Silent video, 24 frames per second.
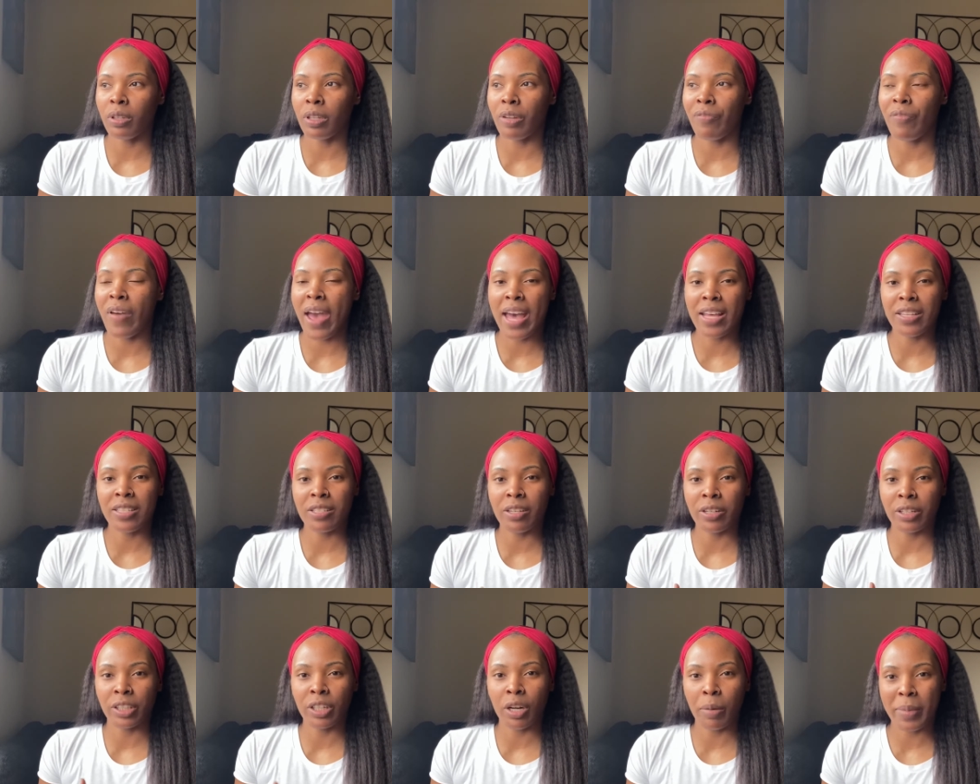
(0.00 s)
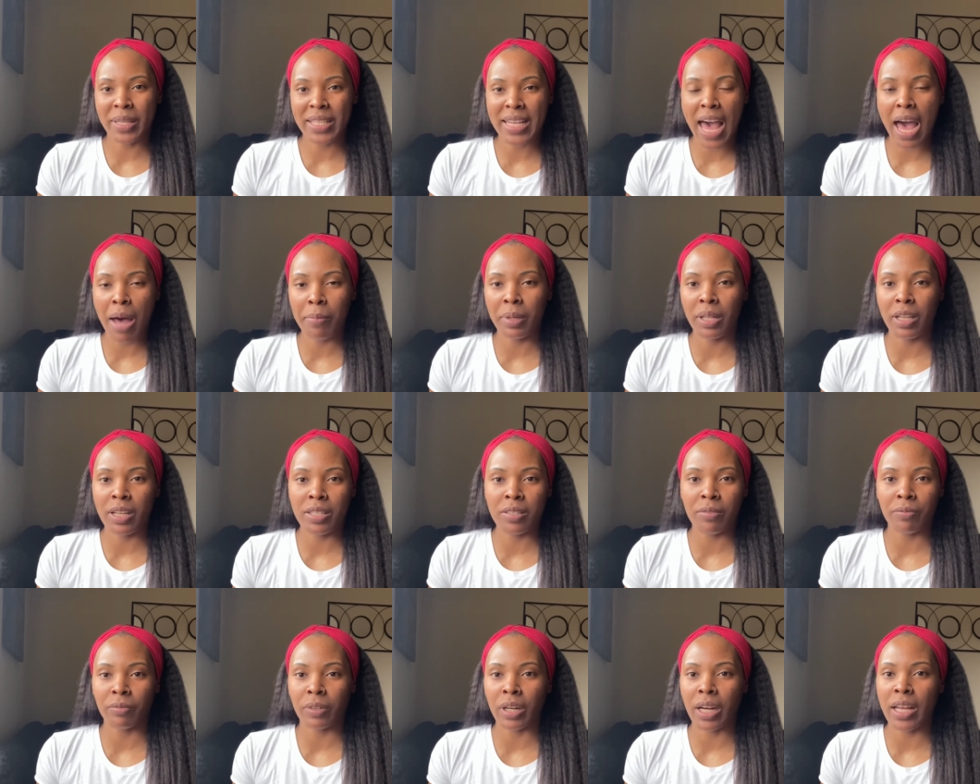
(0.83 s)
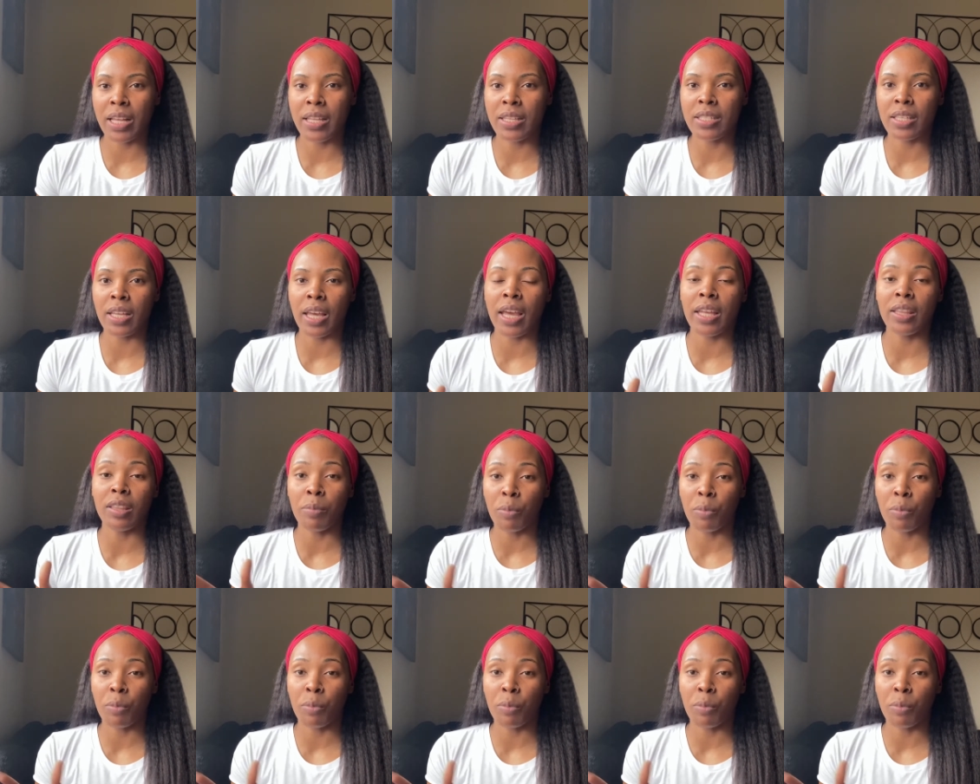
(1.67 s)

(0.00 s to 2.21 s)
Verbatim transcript: the faster your metabolism runs and